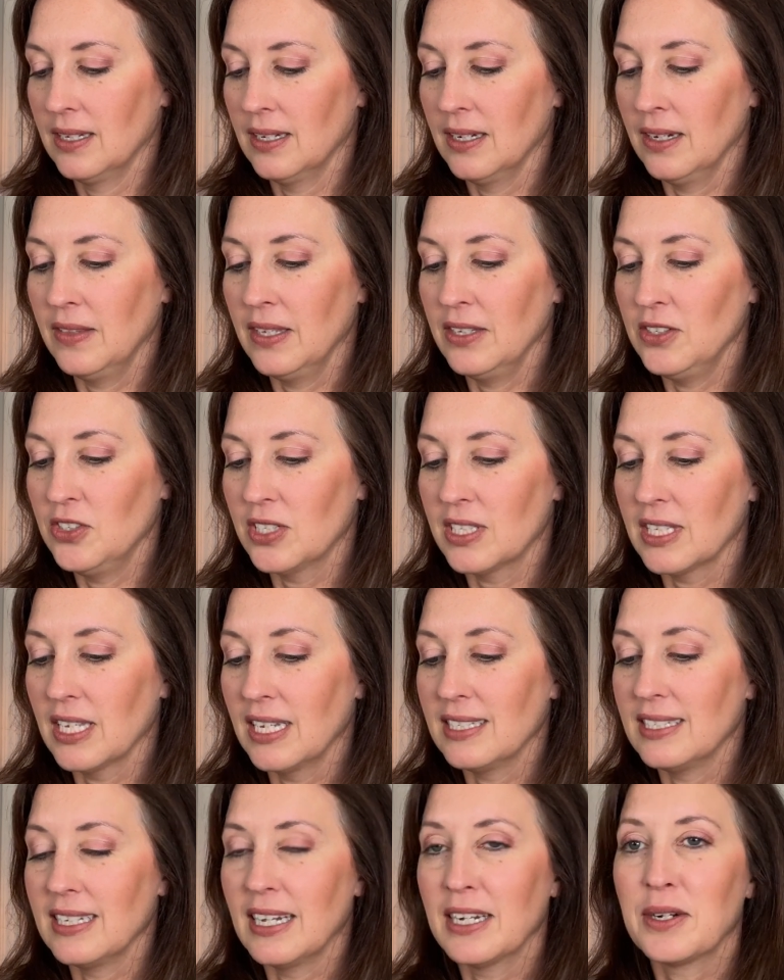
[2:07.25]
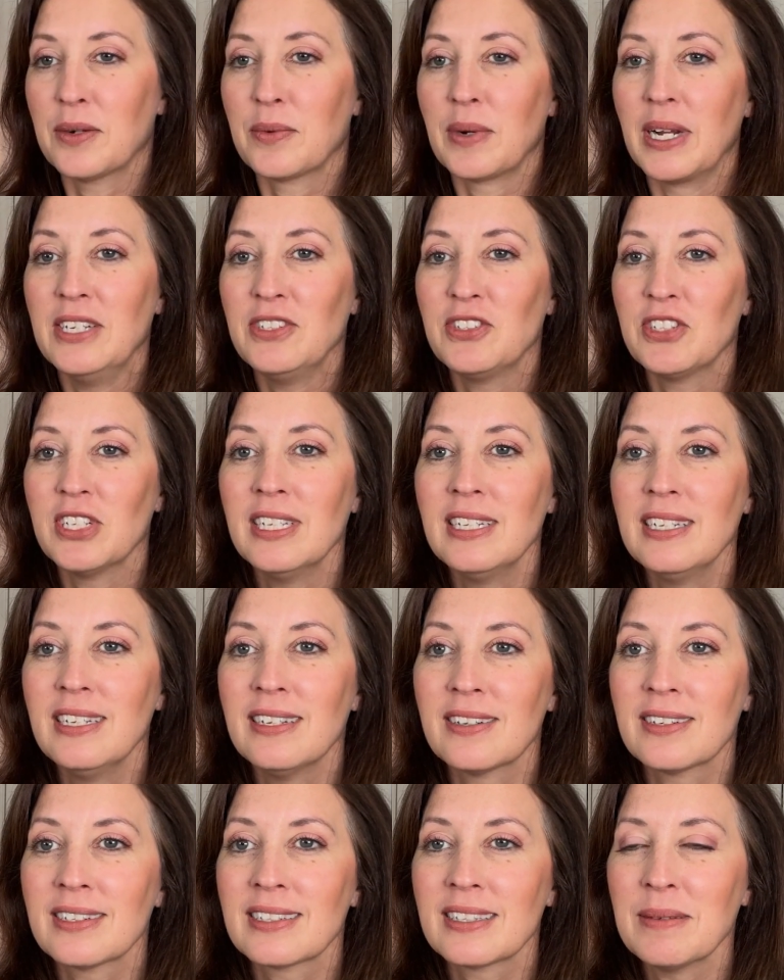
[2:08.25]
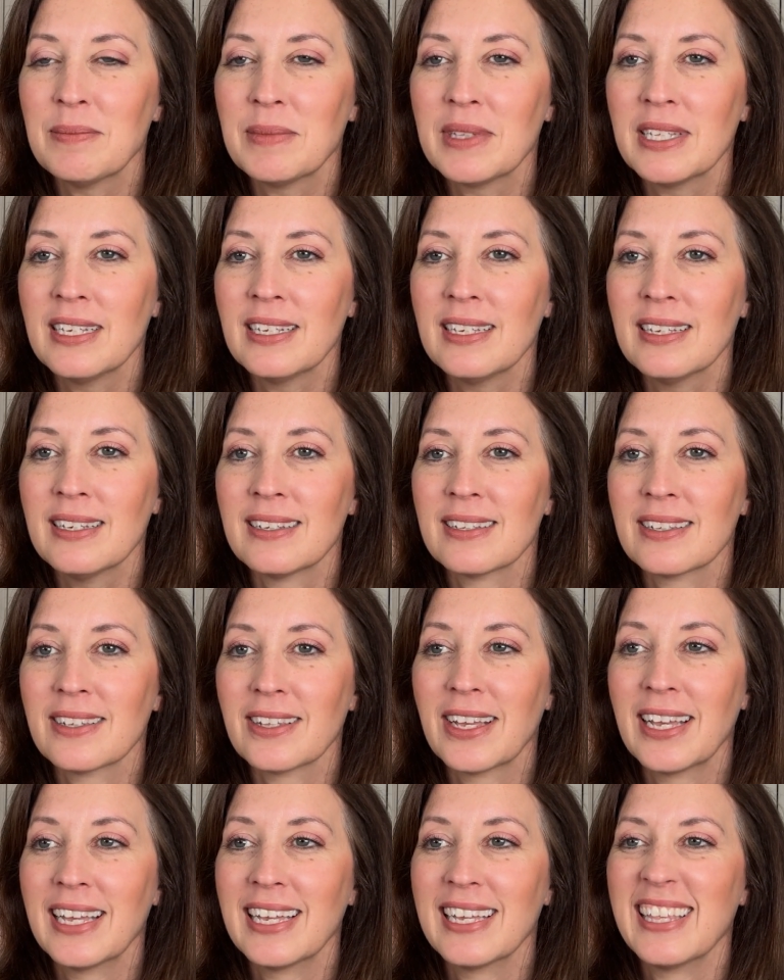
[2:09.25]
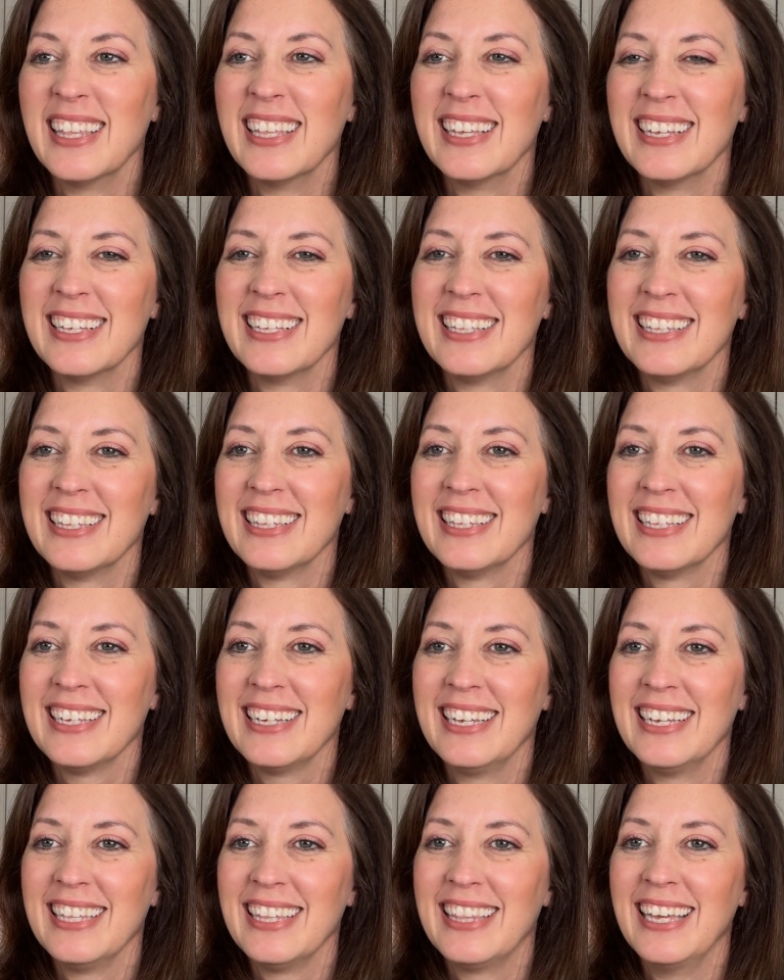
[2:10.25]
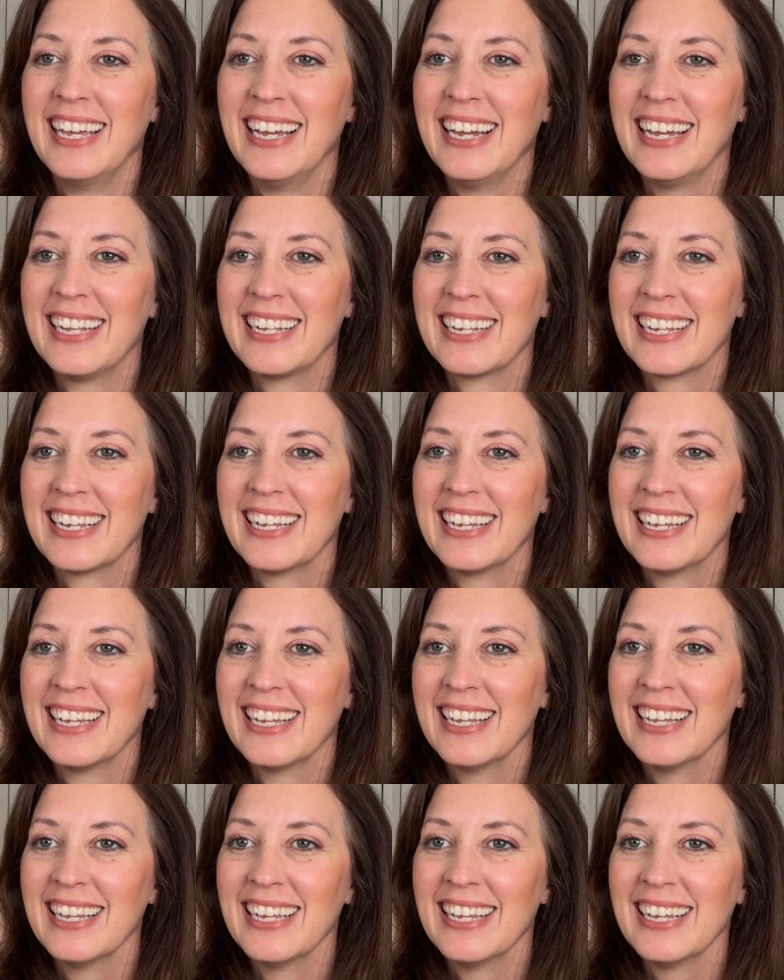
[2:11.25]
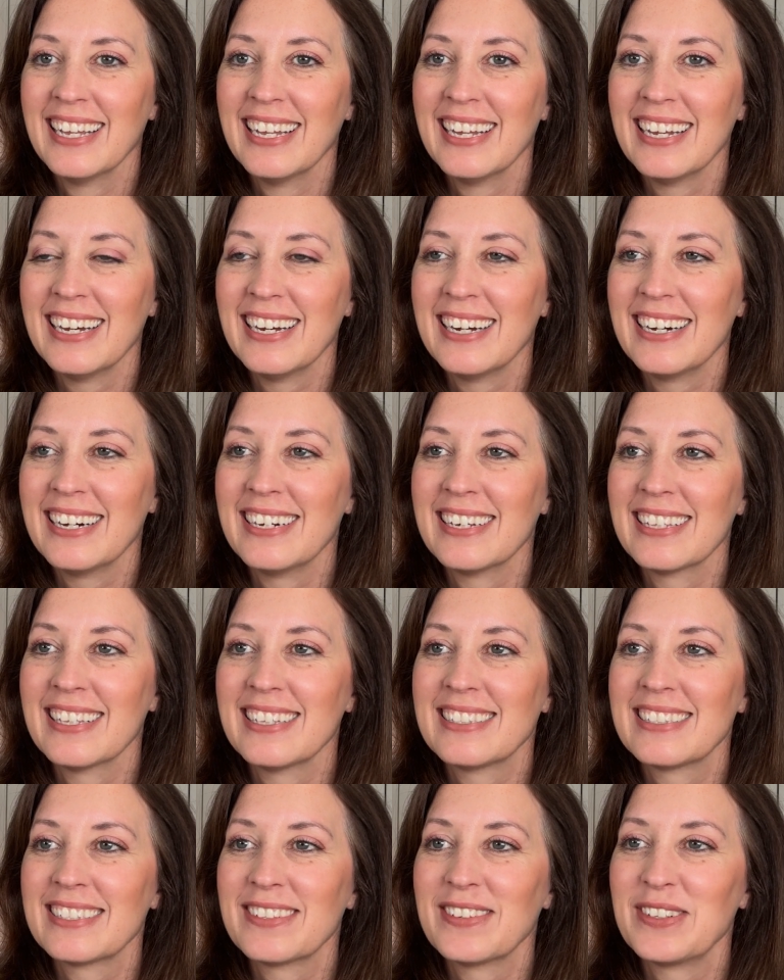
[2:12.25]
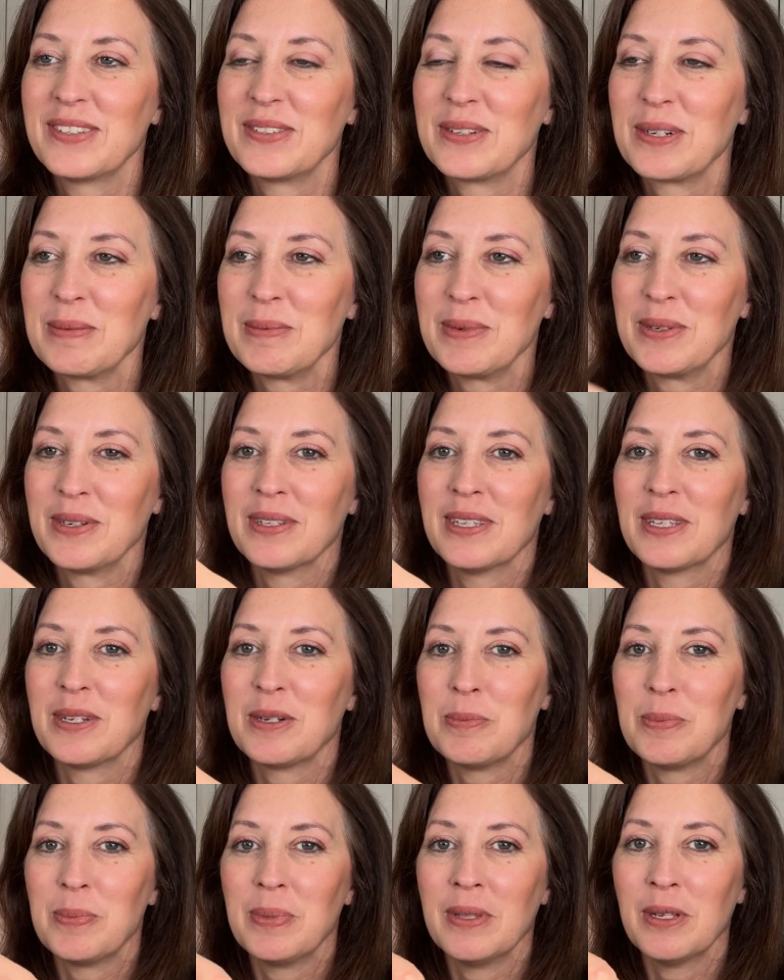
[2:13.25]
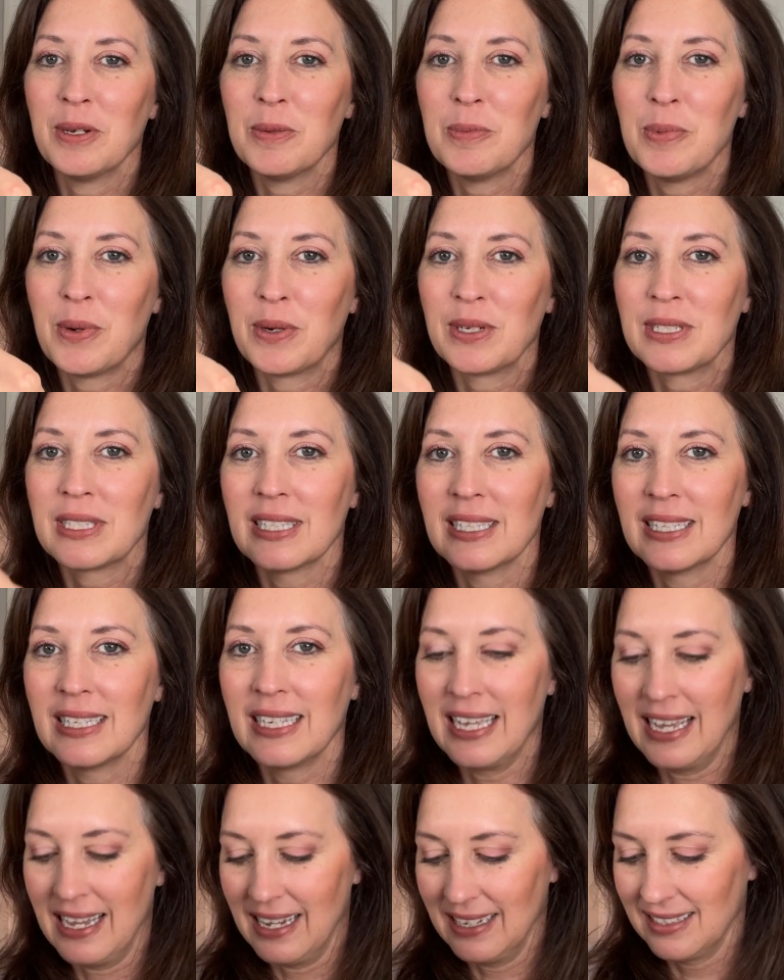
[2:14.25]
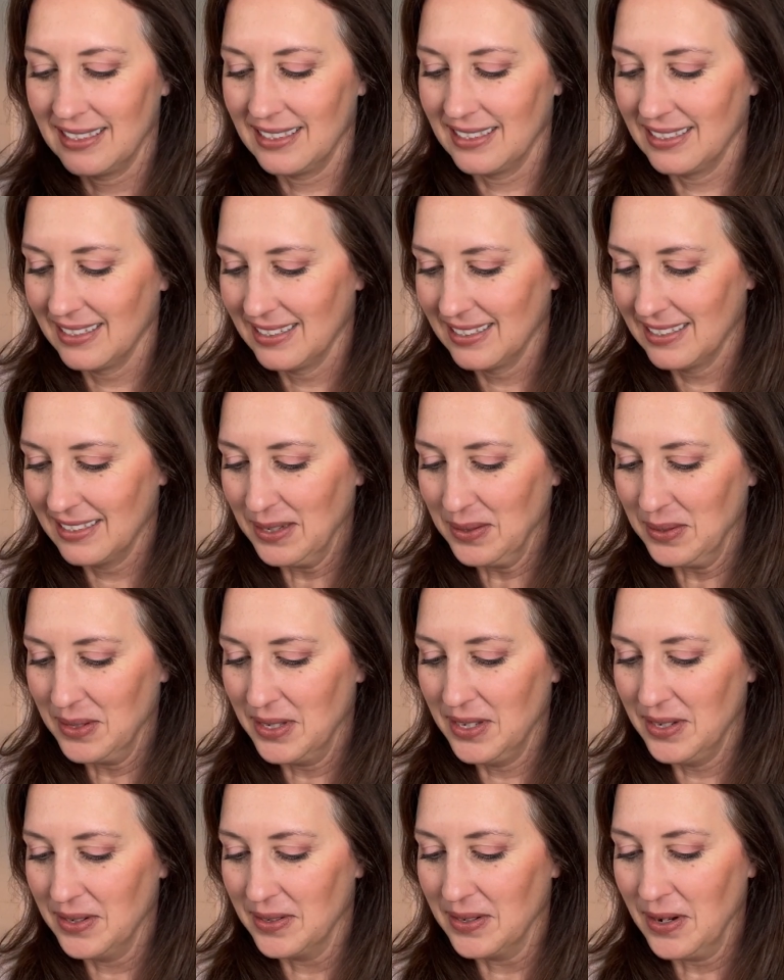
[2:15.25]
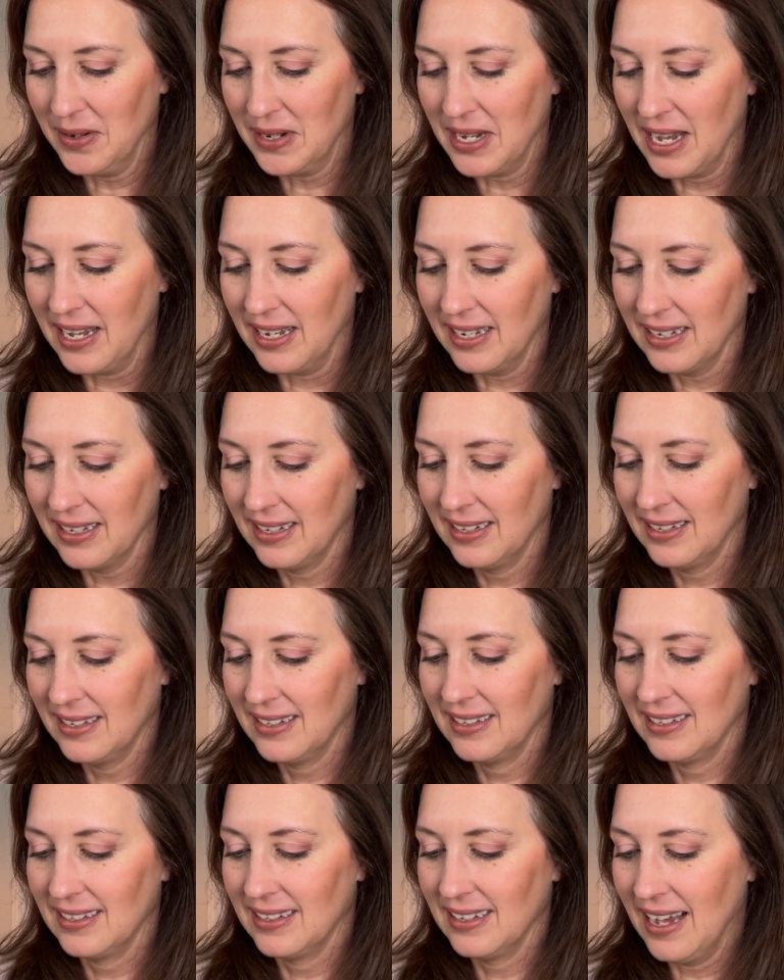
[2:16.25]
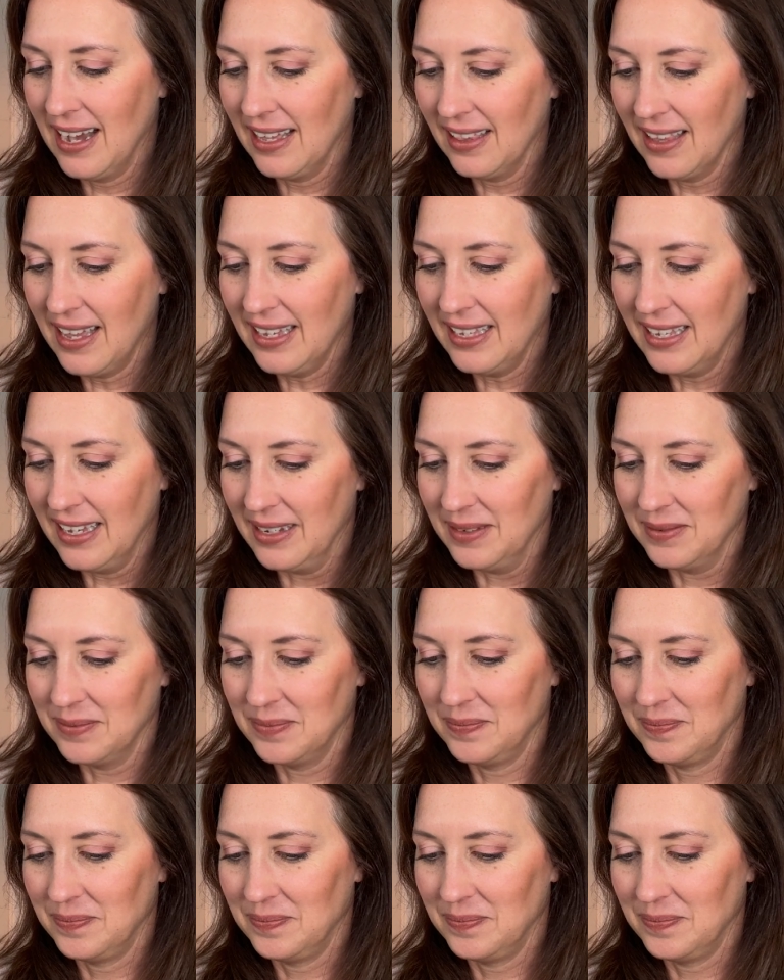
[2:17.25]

Are they just like decoration or something? Look at that. Oh, that's so adorable. Little porcelain cats. So cute. Okay. I like it.